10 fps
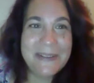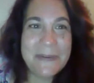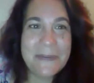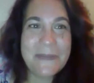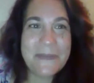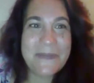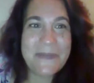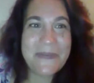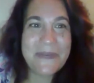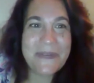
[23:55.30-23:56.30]
There we go.
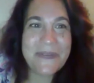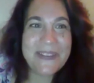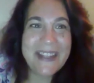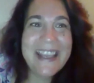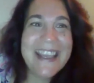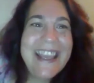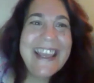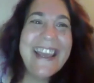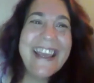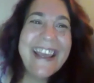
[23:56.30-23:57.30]
So,
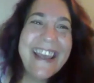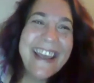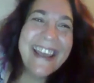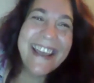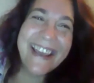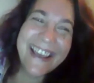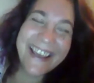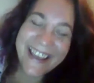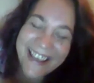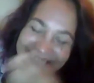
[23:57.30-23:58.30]
Facebook parties.